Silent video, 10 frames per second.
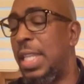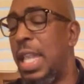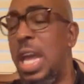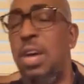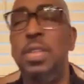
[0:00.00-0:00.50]

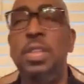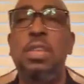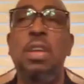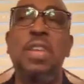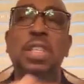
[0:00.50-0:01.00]
Now the
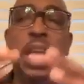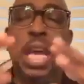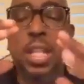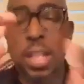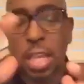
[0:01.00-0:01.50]
servant is
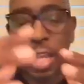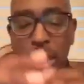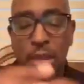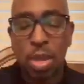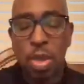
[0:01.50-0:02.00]
not
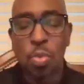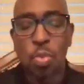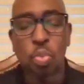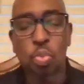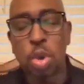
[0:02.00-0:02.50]
looking
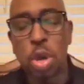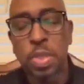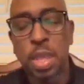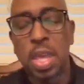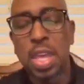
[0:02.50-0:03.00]

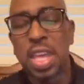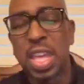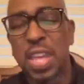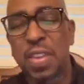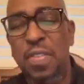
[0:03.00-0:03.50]
with,
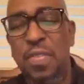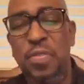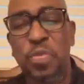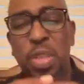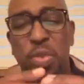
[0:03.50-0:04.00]

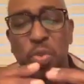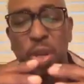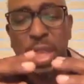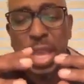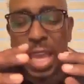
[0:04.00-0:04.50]
with,
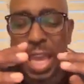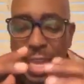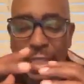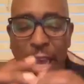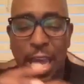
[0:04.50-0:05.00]
with
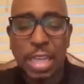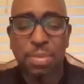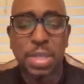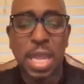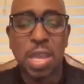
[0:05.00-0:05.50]
his
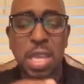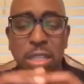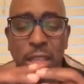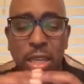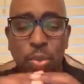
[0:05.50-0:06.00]
eyes, but now
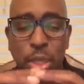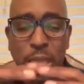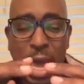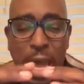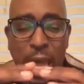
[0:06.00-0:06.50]
he's looking
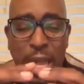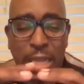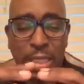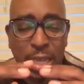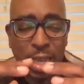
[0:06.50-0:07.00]
with the
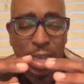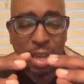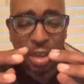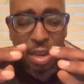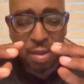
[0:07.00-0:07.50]
eyes
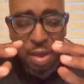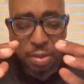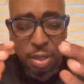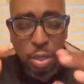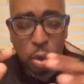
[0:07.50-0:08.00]
of
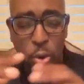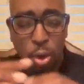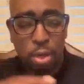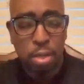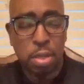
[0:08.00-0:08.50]
the
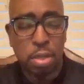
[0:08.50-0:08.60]
Lord.